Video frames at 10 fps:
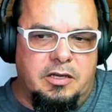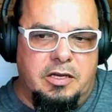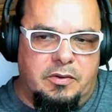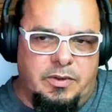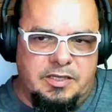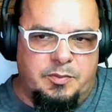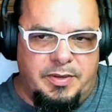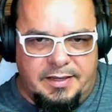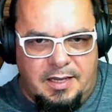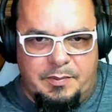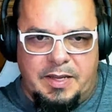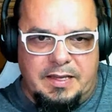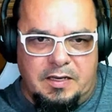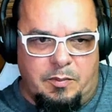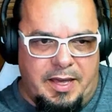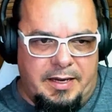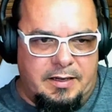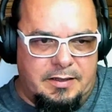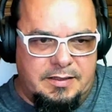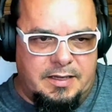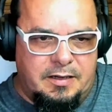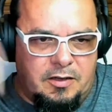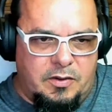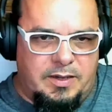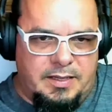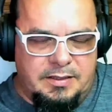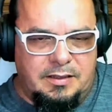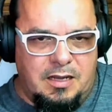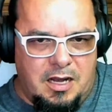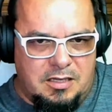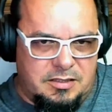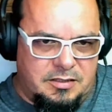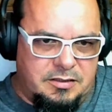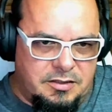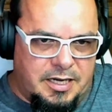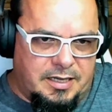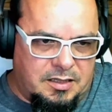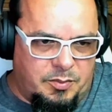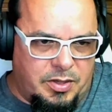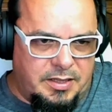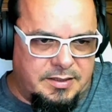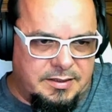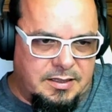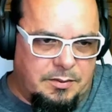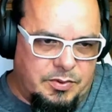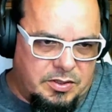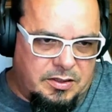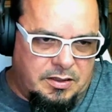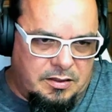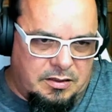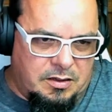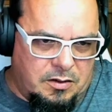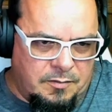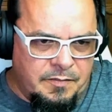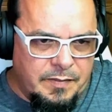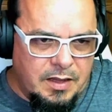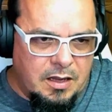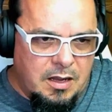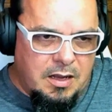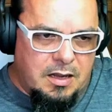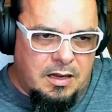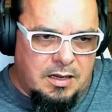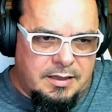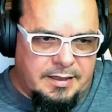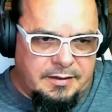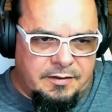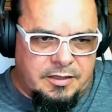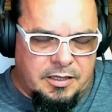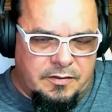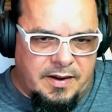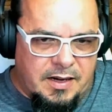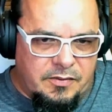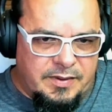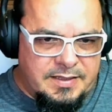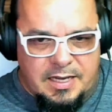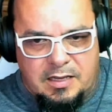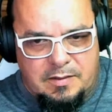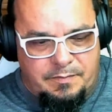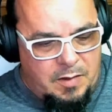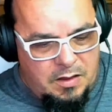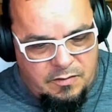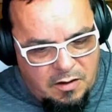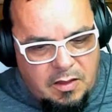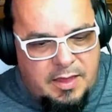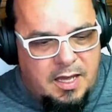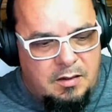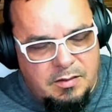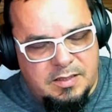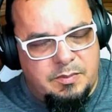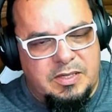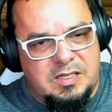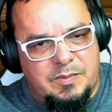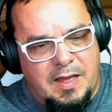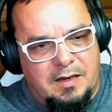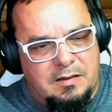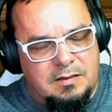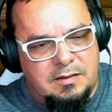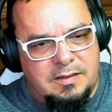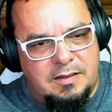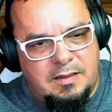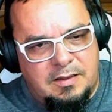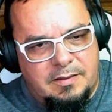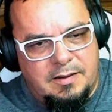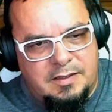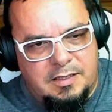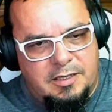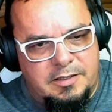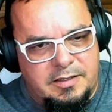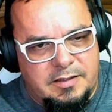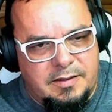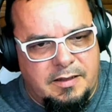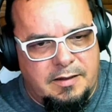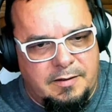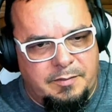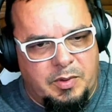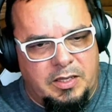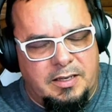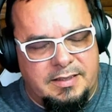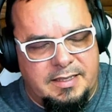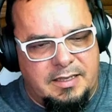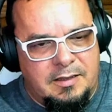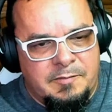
good ones are picked up by the domainers that are going into the auctions and jacking the prices up so that they can turn around and resell them. Nothing wrong with that. It's a business model. It's theirs. But as a